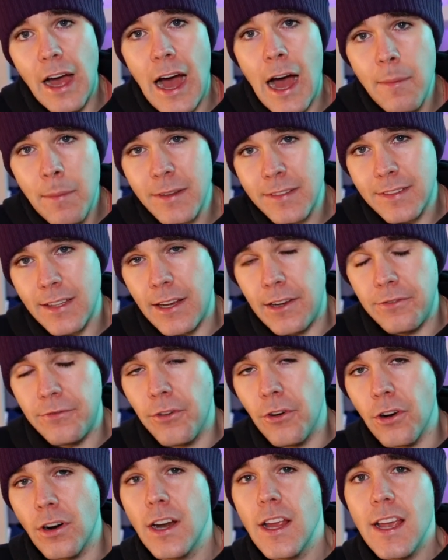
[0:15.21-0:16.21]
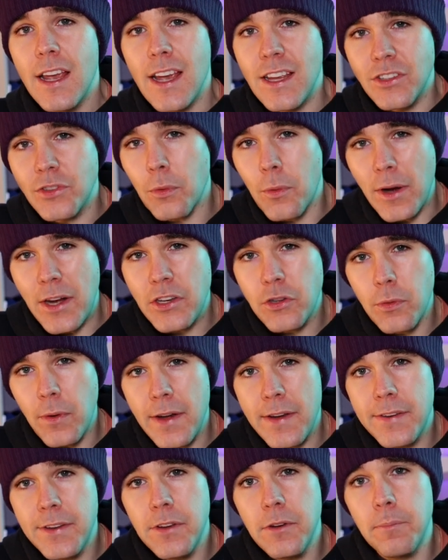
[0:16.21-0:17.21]
I'm excited for in
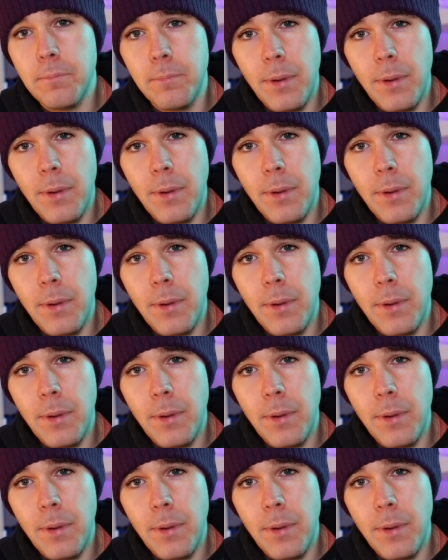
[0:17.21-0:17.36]
2022,